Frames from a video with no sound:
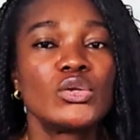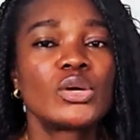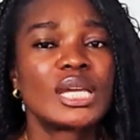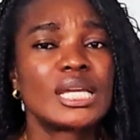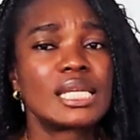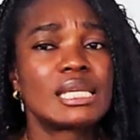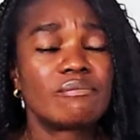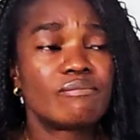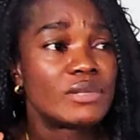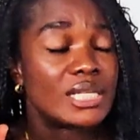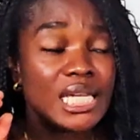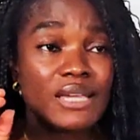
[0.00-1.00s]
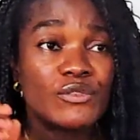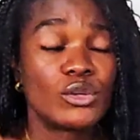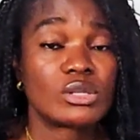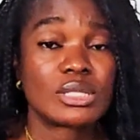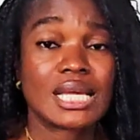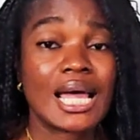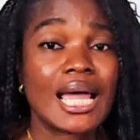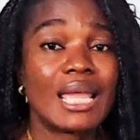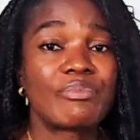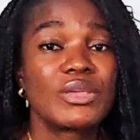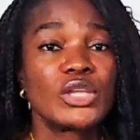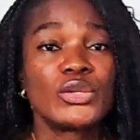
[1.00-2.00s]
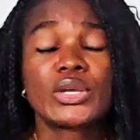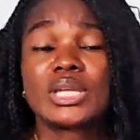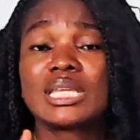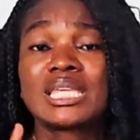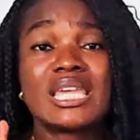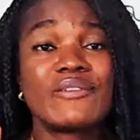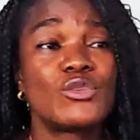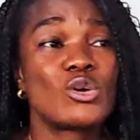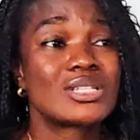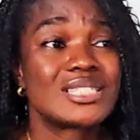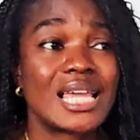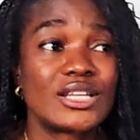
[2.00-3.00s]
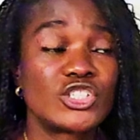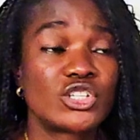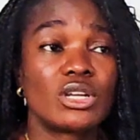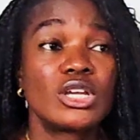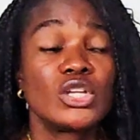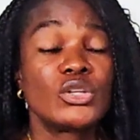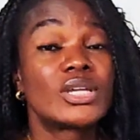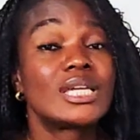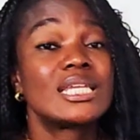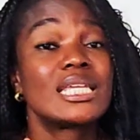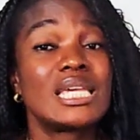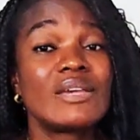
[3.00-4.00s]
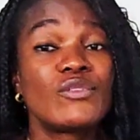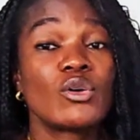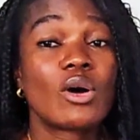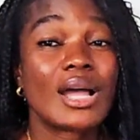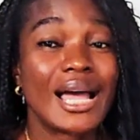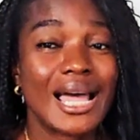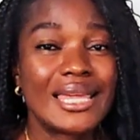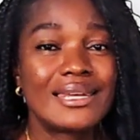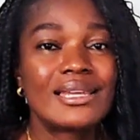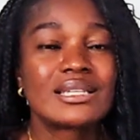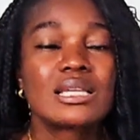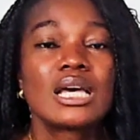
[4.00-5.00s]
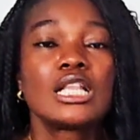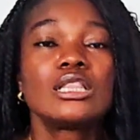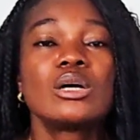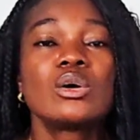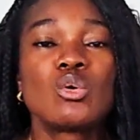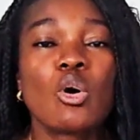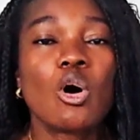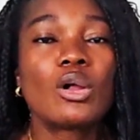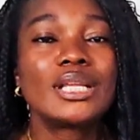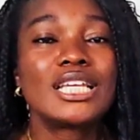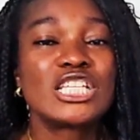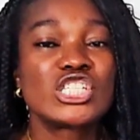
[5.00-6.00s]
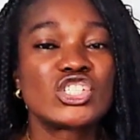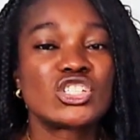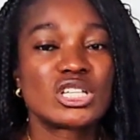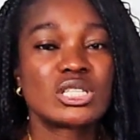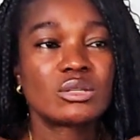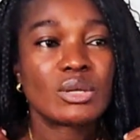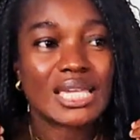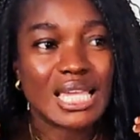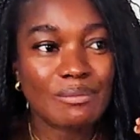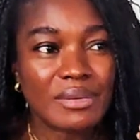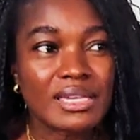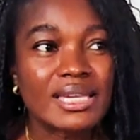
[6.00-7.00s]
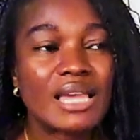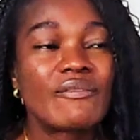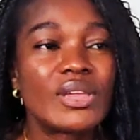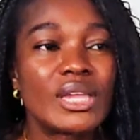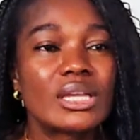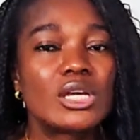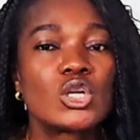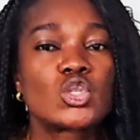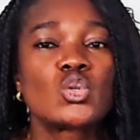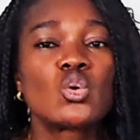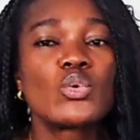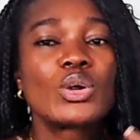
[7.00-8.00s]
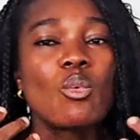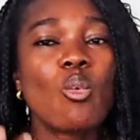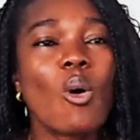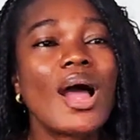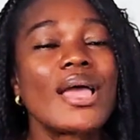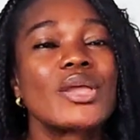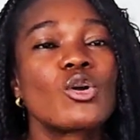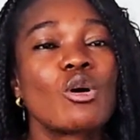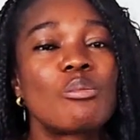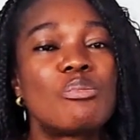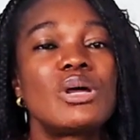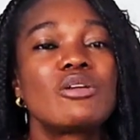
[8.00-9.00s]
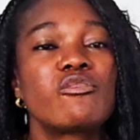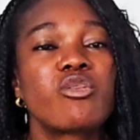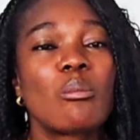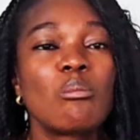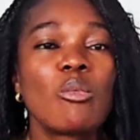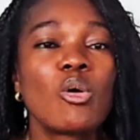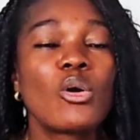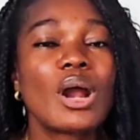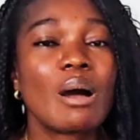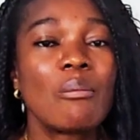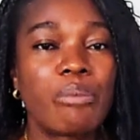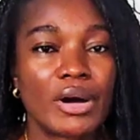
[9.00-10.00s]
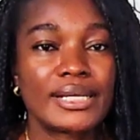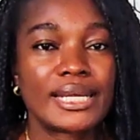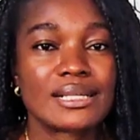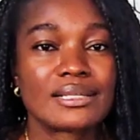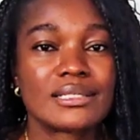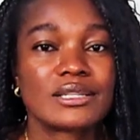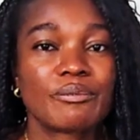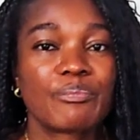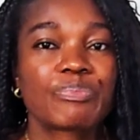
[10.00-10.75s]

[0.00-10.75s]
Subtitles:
You can give your time, you can give your attention, you can give your kindness. The goal is just to keep giving, to rewire your brain for more abundance.